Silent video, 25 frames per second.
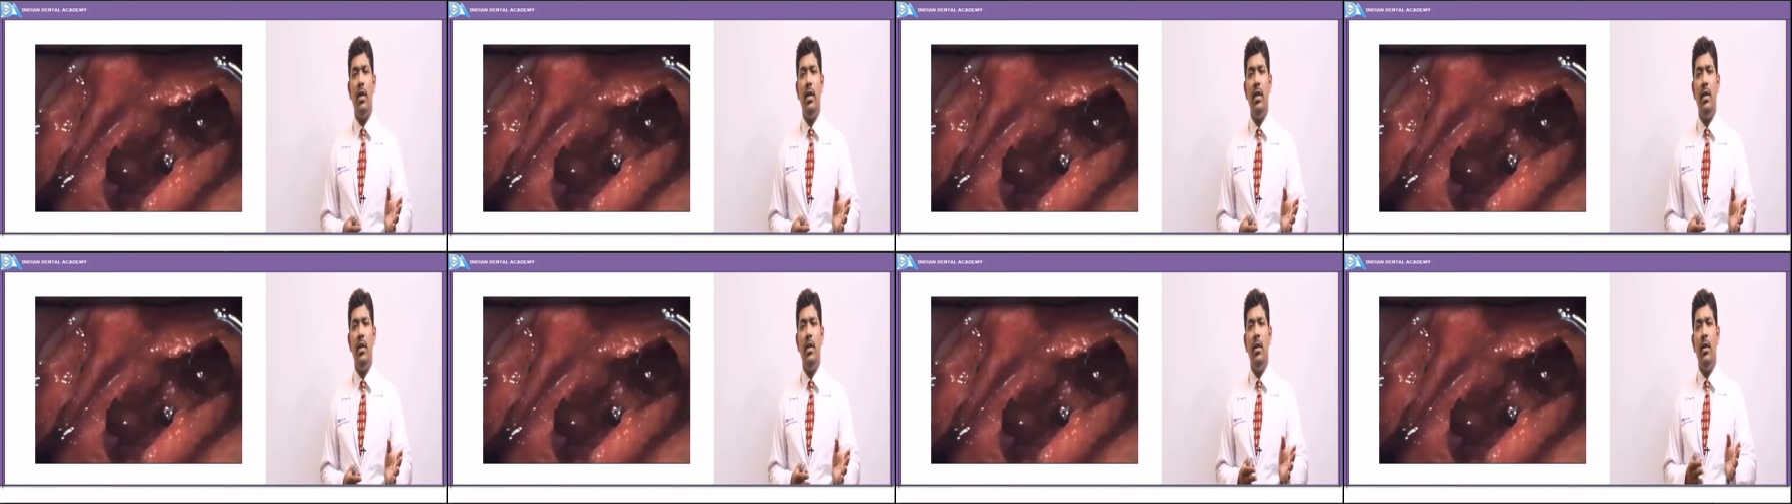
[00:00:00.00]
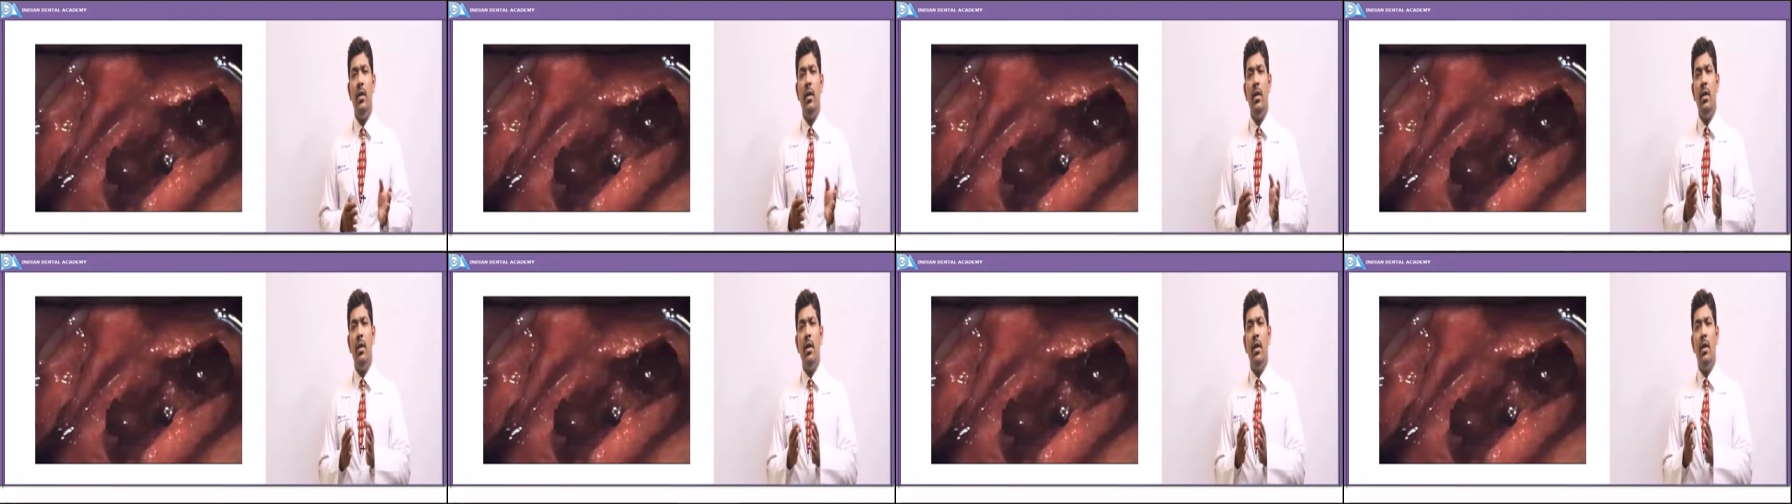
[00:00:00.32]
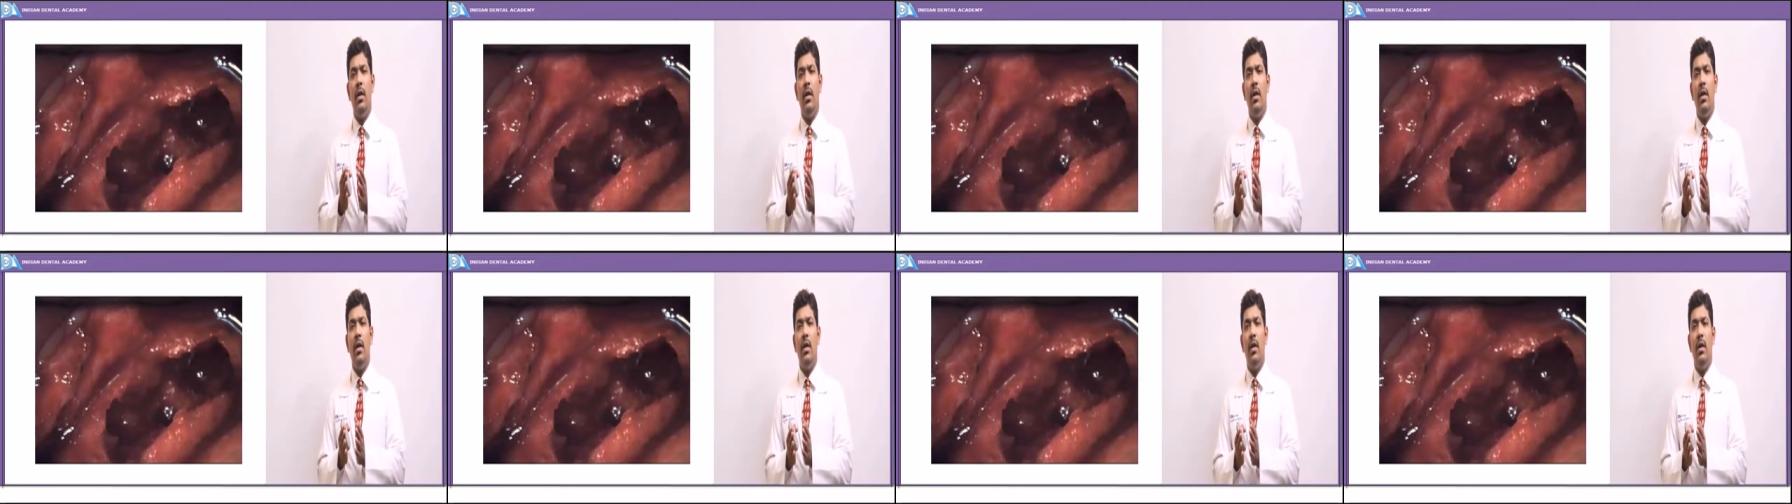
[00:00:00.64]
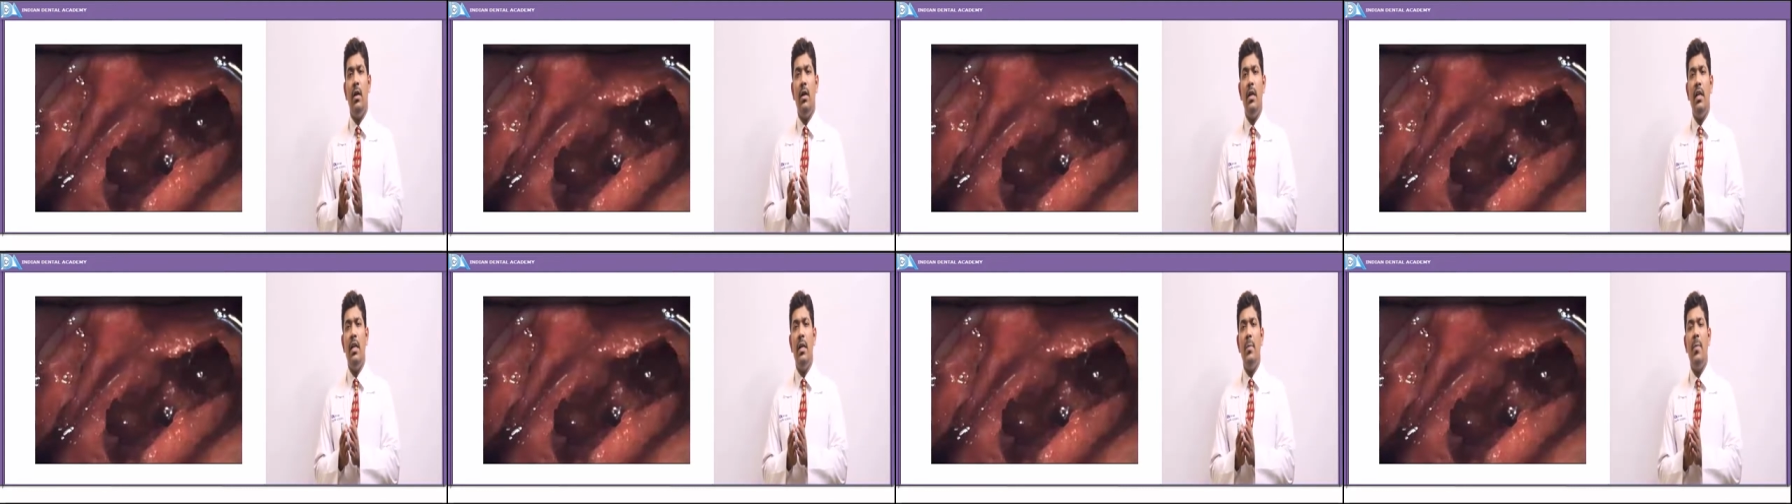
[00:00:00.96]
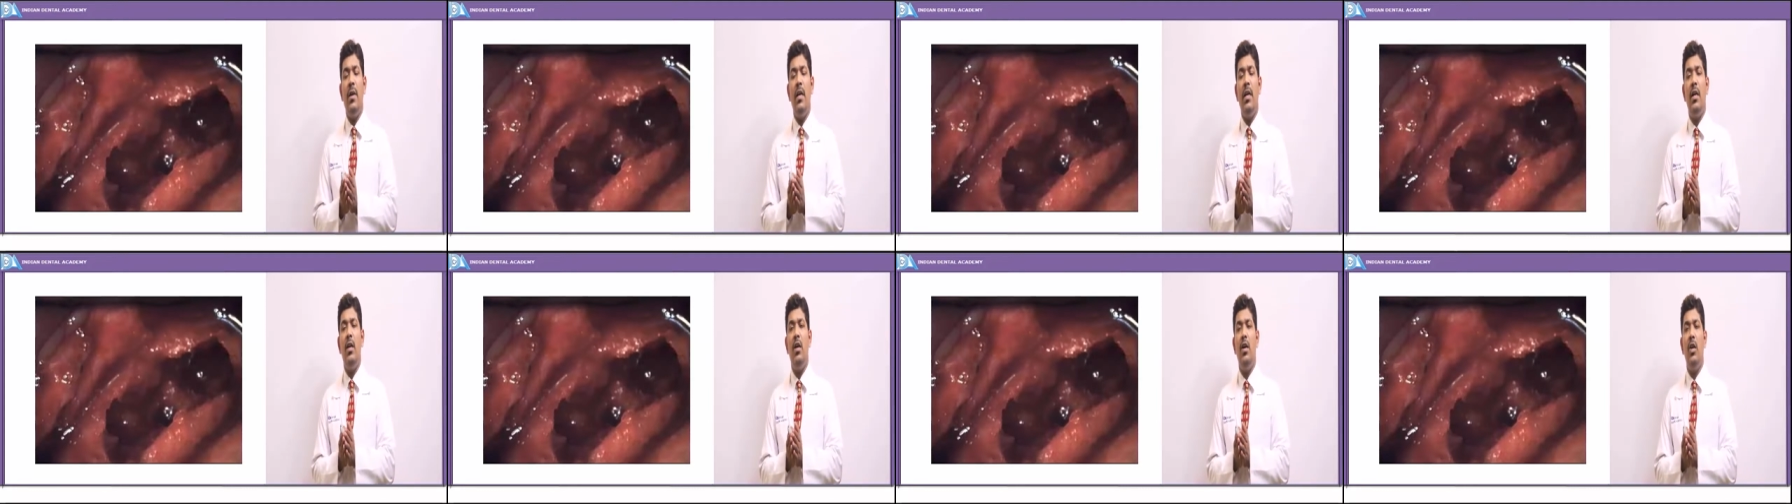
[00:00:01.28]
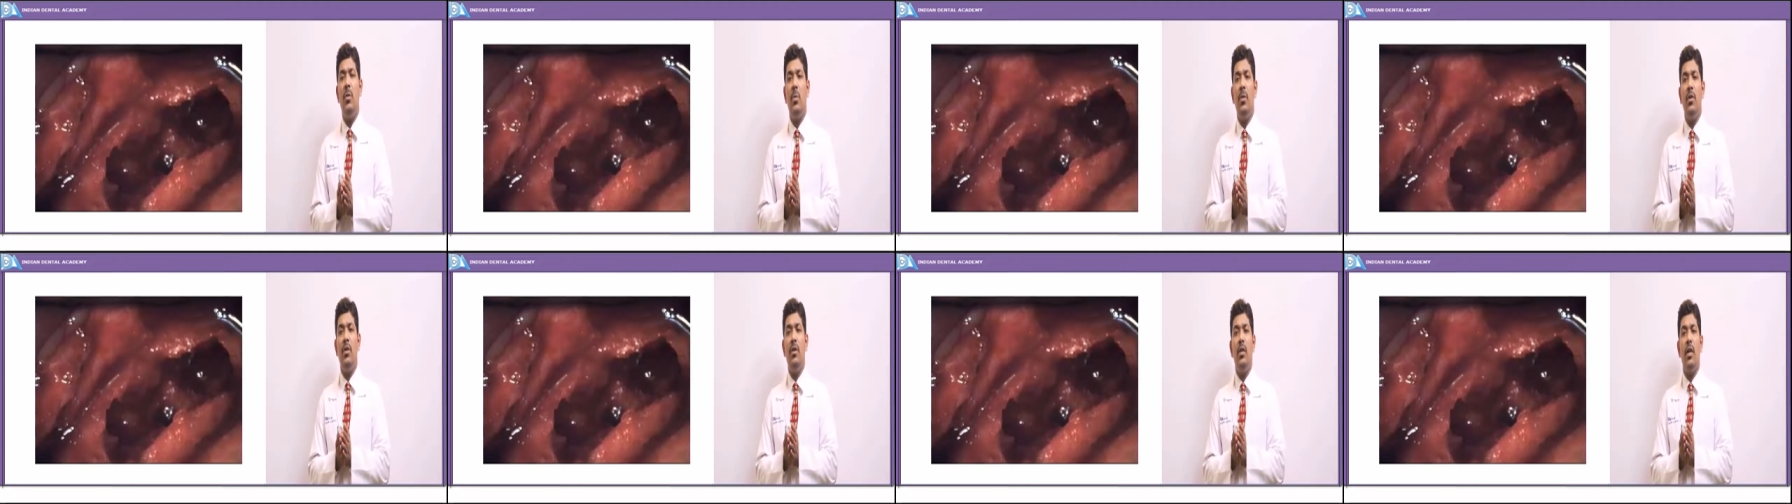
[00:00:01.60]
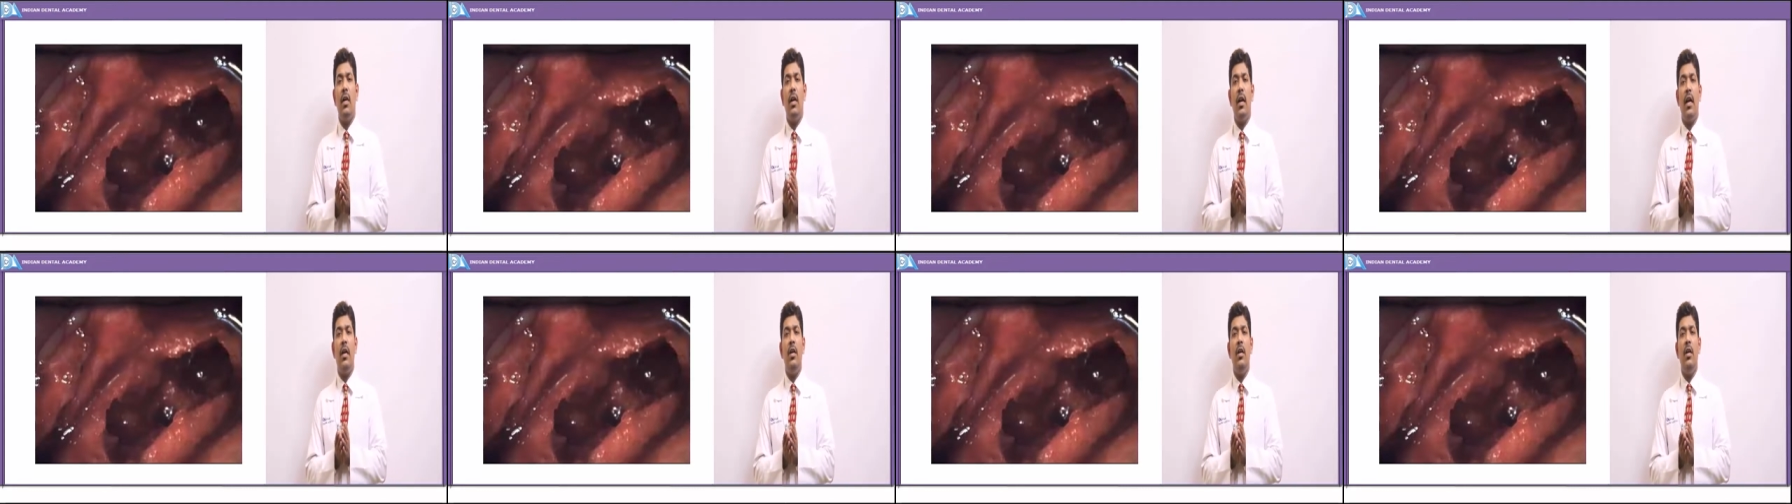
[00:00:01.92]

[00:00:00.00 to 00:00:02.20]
only uh, dependent upon the